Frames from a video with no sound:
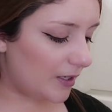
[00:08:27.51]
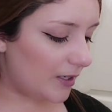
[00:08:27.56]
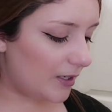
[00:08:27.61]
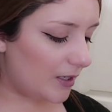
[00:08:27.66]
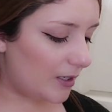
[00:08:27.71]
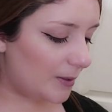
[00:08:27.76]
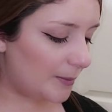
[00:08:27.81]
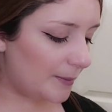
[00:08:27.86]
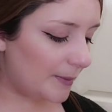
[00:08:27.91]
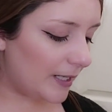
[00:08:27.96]

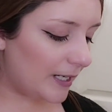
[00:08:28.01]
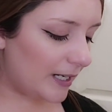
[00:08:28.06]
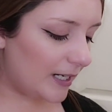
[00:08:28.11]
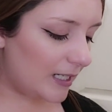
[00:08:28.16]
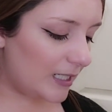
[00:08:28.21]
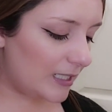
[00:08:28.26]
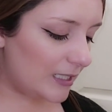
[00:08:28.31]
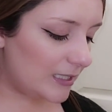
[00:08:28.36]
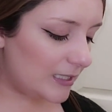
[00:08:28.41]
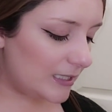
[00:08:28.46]

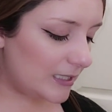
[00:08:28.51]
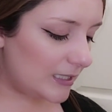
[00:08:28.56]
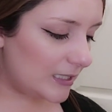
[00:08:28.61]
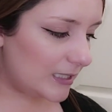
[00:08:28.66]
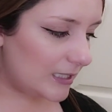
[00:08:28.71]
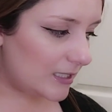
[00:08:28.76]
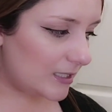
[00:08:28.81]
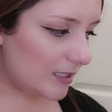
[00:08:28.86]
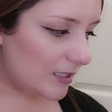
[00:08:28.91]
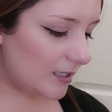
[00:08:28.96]

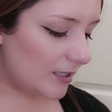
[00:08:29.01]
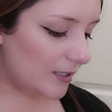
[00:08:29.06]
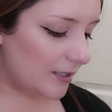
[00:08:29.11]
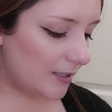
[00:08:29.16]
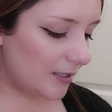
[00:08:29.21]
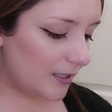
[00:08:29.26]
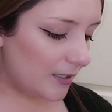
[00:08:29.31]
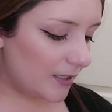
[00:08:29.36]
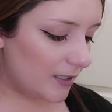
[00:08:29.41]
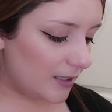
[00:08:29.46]
And
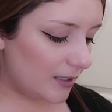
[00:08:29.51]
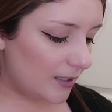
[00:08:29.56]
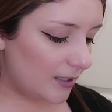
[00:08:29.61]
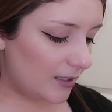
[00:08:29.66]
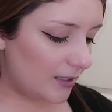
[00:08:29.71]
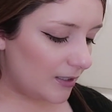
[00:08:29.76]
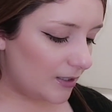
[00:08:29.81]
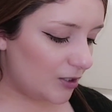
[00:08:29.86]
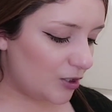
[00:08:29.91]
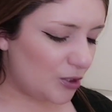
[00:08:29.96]

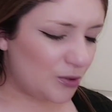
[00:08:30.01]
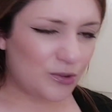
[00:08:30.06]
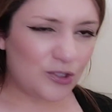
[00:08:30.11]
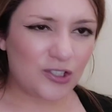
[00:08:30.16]
she